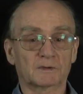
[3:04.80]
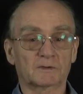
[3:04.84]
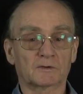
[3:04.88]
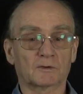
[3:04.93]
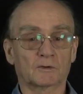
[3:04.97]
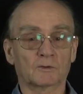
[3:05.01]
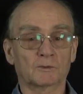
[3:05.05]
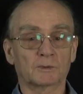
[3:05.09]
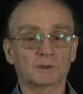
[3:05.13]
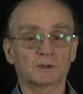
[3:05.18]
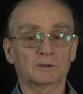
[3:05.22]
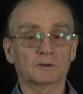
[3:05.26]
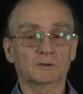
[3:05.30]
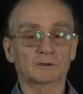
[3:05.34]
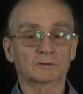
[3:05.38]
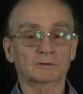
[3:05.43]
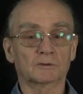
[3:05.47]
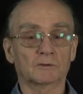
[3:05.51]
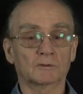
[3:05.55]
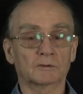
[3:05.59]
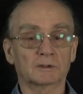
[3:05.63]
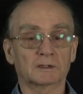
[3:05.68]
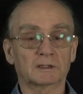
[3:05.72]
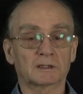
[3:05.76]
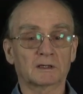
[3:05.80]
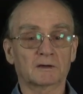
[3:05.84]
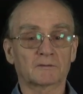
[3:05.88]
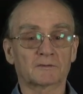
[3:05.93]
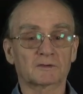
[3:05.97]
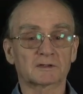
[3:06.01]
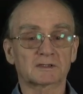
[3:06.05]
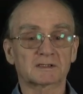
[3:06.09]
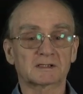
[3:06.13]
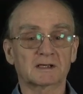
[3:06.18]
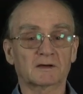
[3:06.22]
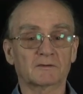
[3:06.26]
So we not only
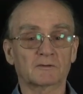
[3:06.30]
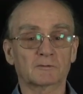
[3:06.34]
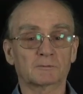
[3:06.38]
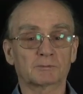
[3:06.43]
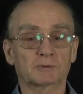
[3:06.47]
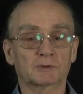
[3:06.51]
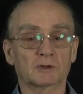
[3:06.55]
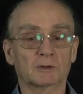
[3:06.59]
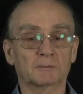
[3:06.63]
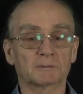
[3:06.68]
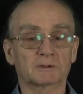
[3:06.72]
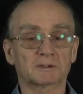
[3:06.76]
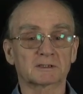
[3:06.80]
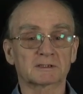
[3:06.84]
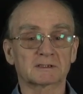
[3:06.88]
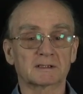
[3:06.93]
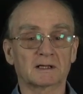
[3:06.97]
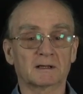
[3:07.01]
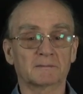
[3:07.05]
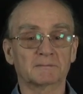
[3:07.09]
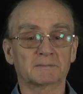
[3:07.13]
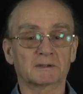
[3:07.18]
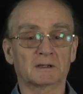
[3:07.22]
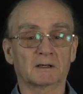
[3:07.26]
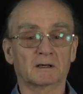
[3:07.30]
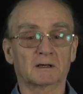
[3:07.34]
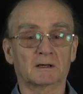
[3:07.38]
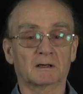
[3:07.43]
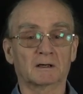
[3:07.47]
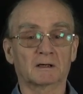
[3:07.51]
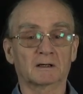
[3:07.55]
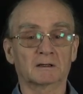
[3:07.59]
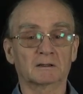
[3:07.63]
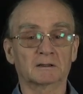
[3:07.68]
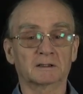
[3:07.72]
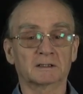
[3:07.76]
have the 7 parameters lambda,
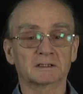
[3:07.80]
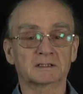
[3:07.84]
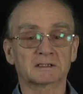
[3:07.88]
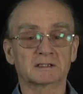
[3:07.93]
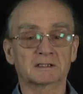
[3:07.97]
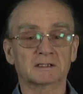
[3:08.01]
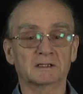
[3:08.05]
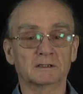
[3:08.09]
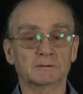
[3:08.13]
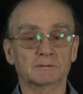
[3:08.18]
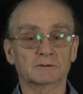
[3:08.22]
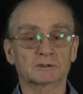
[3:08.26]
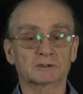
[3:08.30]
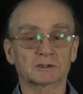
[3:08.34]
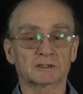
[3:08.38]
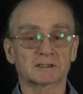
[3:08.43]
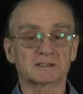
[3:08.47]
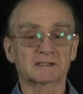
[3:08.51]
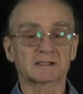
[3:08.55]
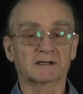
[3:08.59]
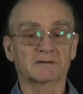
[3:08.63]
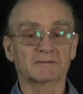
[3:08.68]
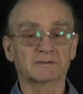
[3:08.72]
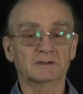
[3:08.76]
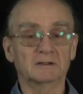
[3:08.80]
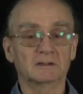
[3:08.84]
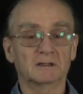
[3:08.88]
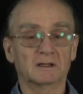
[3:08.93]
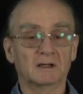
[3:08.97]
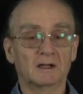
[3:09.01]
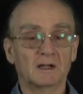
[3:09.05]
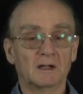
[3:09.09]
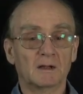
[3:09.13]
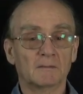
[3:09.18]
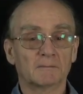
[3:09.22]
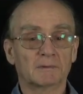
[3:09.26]
r, and t, which are 7,
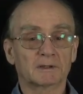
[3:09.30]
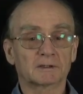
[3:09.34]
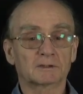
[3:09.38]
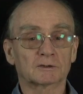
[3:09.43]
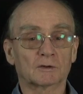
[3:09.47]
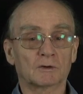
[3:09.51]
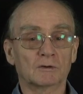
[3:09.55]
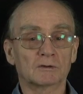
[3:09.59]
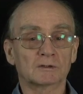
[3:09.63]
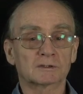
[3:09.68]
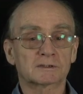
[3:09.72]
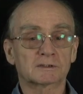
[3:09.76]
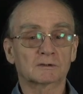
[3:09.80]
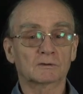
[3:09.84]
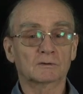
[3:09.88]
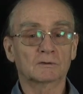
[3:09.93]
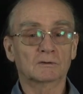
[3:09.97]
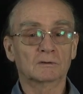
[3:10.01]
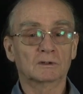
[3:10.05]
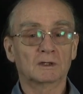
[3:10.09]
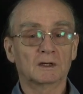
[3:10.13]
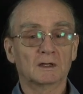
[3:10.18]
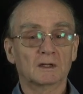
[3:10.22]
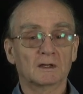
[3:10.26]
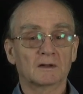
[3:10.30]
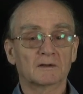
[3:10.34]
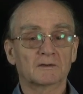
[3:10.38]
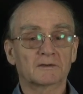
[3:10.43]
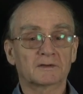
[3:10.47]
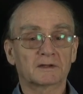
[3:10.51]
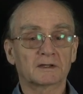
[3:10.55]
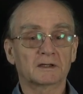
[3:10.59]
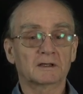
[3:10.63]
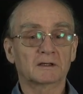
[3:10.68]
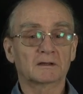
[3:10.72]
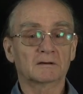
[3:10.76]
but also
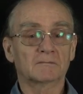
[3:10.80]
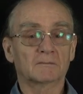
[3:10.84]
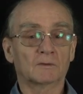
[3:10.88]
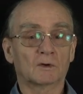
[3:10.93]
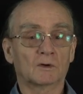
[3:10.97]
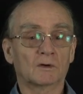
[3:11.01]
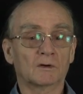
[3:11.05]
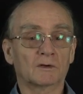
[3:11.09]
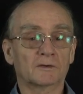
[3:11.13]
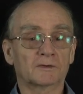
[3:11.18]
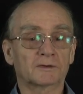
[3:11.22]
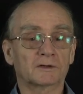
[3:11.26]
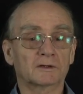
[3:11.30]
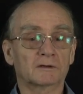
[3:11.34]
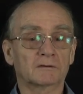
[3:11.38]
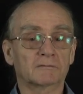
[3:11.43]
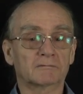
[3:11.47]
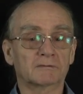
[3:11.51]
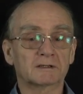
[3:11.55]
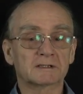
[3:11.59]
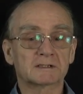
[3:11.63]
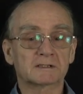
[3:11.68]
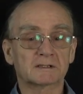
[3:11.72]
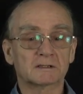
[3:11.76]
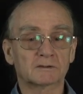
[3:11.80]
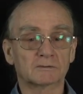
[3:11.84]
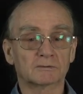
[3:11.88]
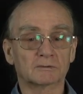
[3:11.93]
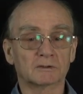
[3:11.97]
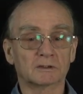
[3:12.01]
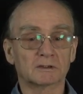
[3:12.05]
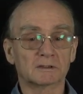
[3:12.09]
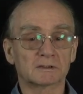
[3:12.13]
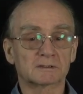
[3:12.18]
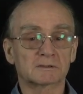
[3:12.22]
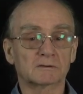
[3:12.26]
all the
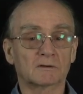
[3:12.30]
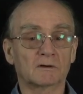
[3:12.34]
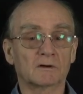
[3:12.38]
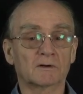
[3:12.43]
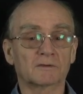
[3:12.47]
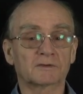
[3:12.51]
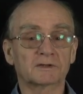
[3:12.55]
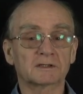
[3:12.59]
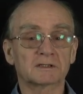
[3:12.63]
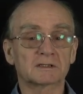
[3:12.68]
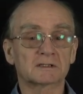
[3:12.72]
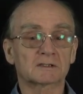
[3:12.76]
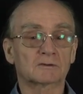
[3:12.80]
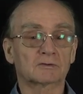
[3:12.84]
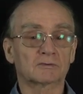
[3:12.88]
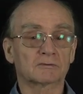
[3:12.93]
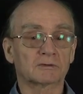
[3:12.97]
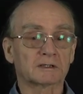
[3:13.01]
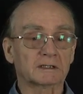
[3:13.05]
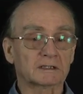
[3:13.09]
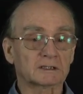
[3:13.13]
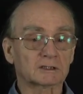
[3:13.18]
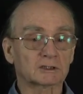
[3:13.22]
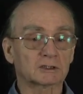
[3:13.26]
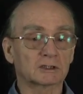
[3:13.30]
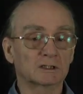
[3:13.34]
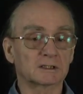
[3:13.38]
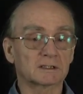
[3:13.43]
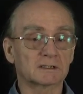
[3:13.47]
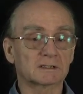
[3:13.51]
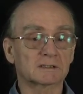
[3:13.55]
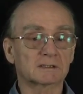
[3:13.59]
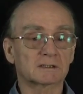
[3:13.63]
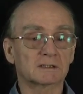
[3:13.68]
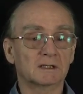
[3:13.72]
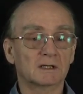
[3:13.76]
residuals, all these
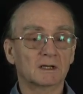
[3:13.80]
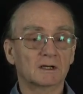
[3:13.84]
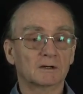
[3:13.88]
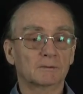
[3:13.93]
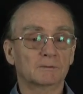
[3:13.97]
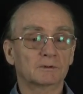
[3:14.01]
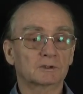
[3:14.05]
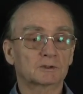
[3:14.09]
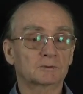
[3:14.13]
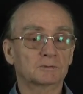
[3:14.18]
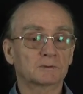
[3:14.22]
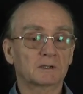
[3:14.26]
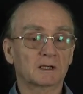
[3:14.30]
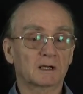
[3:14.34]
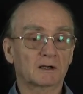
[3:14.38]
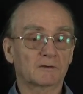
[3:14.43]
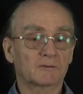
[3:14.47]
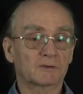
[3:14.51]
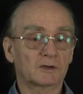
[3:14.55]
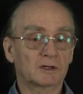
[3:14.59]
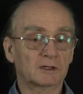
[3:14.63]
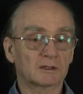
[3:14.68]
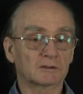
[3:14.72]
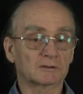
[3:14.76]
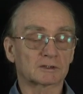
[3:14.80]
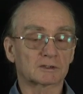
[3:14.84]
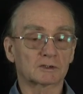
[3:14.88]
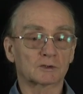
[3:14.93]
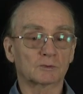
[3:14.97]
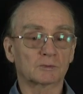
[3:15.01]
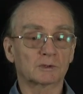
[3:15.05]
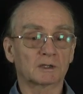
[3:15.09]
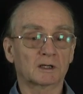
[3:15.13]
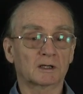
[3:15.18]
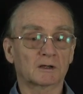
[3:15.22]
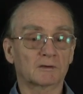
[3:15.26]
corrections which we have here.
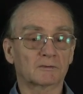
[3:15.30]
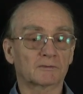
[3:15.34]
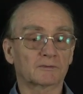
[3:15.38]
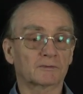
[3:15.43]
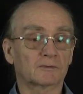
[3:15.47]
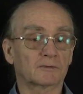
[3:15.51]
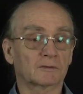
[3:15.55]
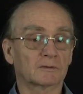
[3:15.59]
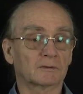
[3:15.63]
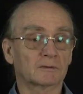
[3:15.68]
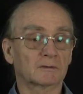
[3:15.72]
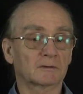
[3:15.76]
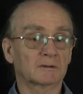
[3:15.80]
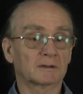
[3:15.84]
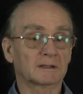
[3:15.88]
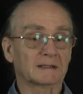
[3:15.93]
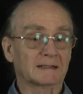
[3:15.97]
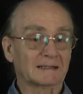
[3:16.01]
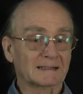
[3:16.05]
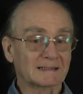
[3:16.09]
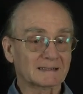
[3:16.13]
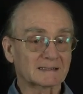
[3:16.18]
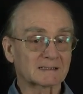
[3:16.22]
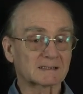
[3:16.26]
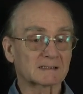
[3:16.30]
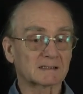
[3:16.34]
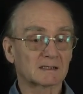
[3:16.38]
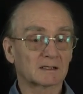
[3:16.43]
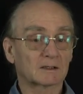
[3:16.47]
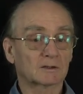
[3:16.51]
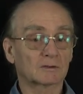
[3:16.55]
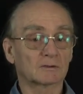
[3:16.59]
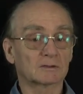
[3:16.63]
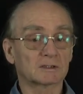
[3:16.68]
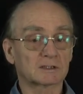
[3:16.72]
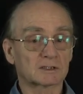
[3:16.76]
So we have less
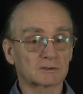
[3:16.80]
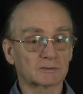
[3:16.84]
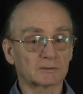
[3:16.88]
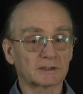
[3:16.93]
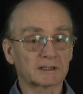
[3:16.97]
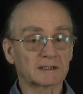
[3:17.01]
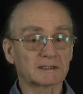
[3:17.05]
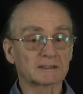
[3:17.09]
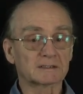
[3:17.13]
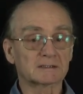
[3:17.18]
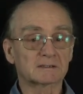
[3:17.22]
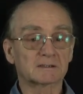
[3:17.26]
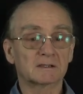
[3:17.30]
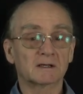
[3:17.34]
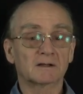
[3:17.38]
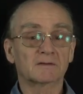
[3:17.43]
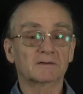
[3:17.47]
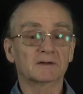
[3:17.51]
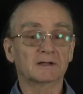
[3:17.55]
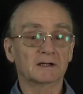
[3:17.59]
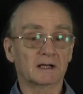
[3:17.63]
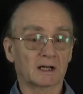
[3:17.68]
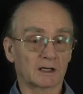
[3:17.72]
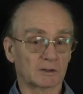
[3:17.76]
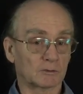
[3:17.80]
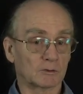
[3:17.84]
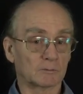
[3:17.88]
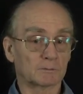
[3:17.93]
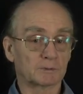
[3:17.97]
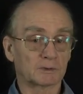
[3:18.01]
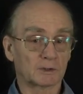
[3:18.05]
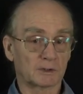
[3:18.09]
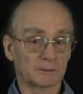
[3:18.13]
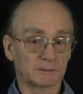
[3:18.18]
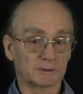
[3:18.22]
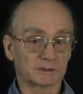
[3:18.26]
constraints than
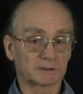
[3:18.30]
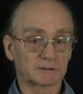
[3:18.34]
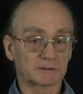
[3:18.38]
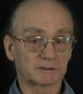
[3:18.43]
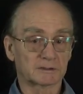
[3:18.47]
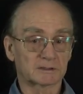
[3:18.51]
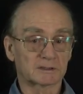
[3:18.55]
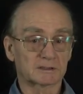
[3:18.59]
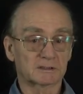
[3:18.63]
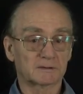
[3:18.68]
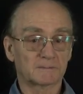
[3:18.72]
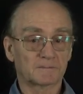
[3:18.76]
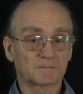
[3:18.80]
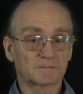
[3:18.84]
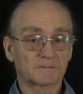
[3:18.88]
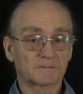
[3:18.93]
unknown parameters.